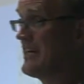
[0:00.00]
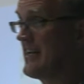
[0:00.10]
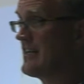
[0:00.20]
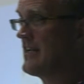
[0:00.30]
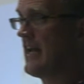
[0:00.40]

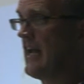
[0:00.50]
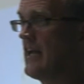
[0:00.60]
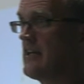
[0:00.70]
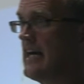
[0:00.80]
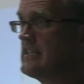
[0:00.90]
And,
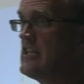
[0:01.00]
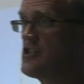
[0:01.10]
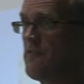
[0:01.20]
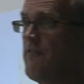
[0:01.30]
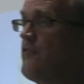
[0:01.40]
and I teach
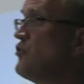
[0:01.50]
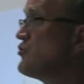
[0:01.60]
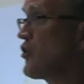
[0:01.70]
a food